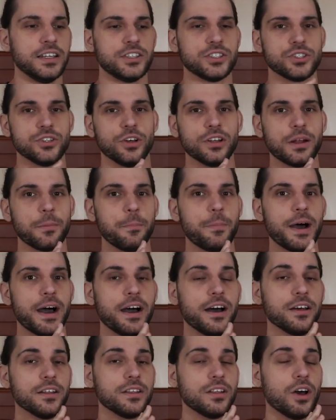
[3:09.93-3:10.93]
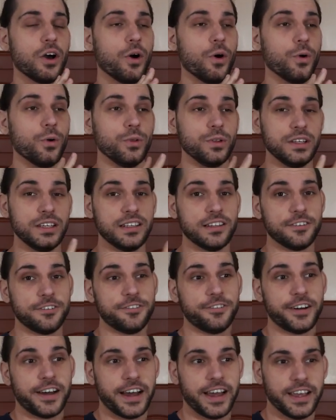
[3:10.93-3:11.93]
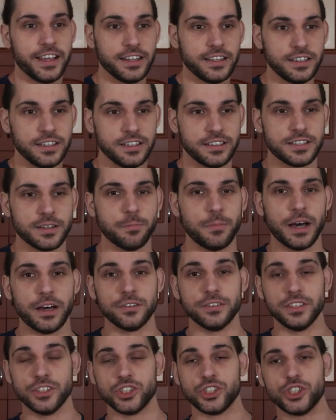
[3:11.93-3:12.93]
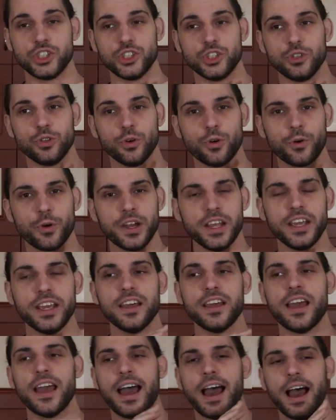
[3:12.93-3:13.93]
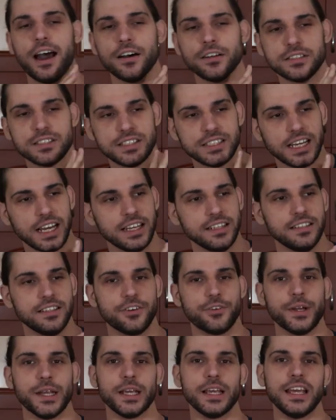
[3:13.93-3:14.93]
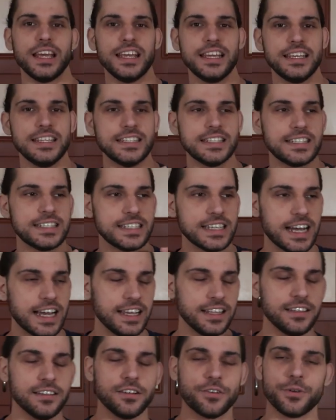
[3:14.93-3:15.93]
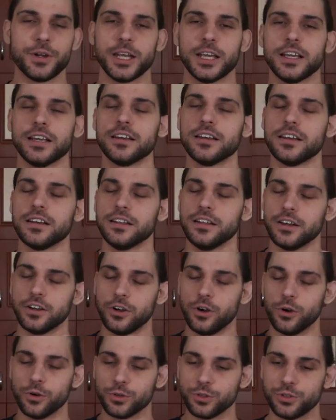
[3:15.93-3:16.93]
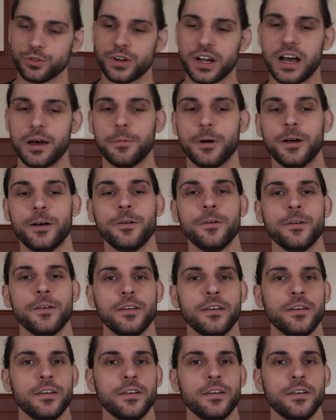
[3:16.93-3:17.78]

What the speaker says: It's not about only the fight, it's about the story outside the ring, inside the ring, the whole drama.